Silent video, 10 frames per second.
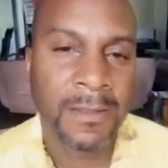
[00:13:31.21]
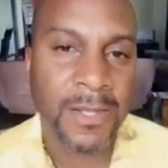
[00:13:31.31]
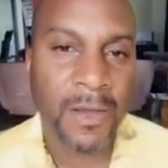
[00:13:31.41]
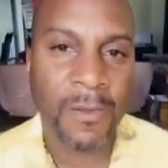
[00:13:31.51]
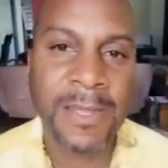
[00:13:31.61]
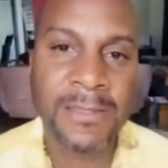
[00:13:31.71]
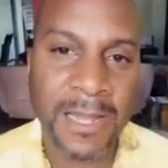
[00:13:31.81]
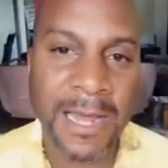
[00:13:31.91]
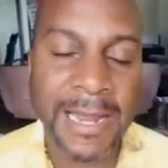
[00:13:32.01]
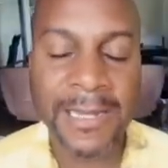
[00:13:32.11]
So that's a
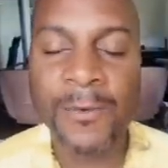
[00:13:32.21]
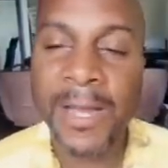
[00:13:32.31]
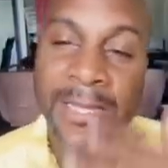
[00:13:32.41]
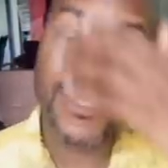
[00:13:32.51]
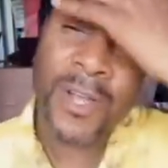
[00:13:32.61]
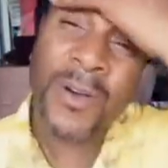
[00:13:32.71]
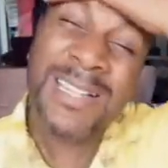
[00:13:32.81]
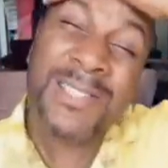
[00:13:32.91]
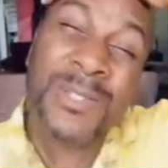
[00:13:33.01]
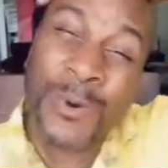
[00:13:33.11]
lot. Anyway, so
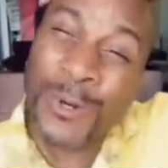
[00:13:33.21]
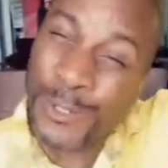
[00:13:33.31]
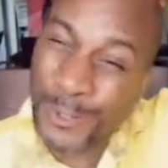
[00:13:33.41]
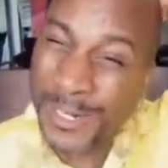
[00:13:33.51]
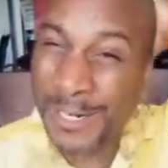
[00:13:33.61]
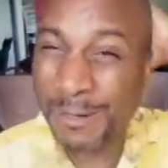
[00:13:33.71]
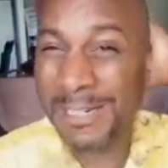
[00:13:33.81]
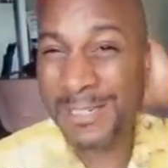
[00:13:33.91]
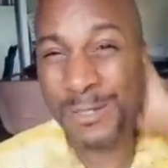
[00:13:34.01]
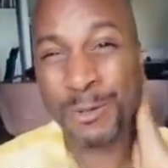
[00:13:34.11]
it's a scorcher here
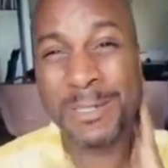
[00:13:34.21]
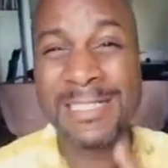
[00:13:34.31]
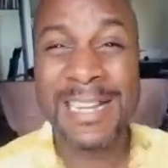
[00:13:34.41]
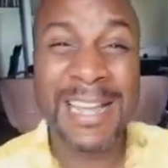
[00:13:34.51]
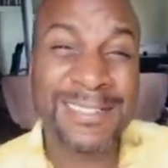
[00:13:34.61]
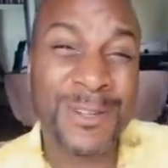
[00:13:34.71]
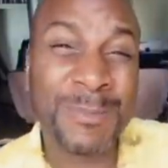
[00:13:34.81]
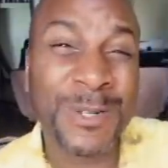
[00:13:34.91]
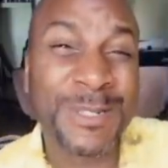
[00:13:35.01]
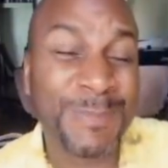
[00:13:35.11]
in Detroit today, so I'm
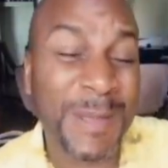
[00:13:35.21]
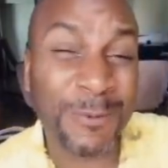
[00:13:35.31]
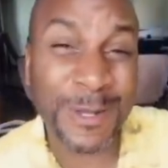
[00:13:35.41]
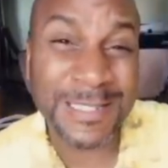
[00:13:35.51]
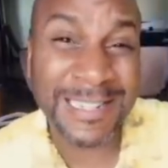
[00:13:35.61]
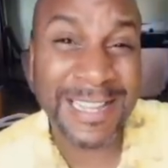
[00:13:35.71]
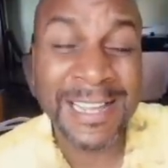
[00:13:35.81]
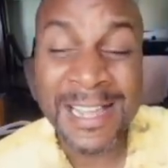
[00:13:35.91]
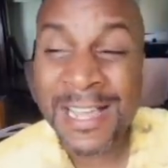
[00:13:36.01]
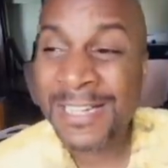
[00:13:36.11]
gonna spend the rest of the day
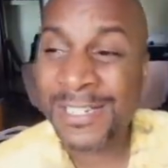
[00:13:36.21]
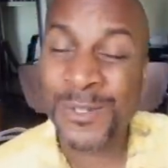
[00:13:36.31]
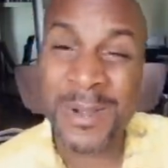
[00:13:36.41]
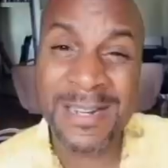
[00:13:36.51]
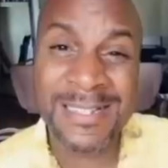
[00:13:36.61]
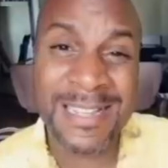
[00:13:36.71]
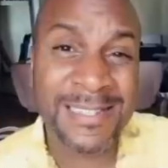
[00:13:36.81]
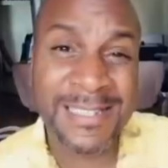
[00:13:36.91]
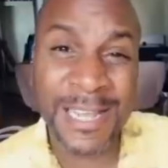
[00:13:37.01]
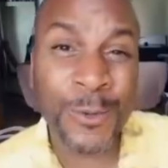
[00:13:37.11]
just trying to
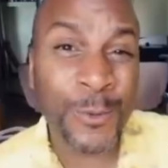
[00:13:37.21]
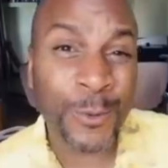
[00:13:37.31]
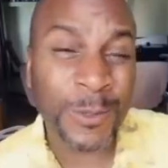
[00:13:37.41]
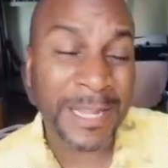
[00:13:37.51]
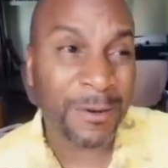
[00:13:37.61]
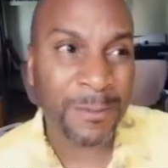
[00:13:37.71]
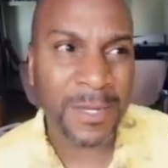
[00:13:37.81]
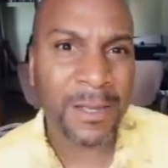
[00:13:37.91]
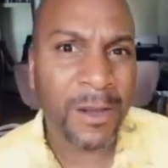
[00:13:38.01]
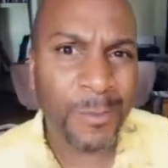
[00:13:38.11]
stay cool. Later, I'm
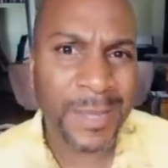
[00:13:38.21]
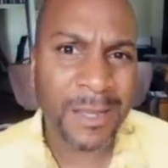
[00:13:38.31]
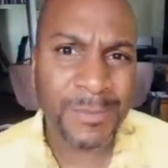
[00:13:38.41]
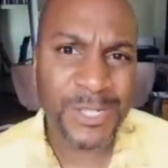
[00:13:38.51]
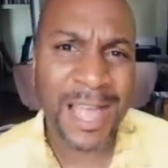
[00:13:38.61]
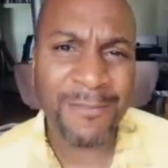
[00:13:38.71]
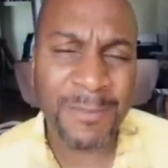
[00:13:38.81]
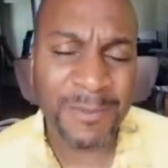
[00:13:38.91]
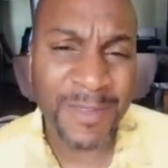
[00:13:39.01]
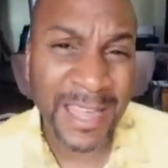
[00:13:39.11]
gonna go pick up Jack
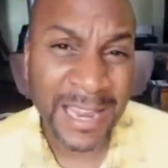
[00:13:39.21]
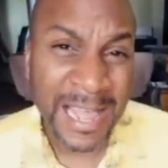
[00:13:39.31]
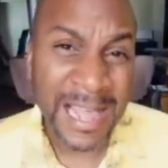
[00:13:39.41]
from the vet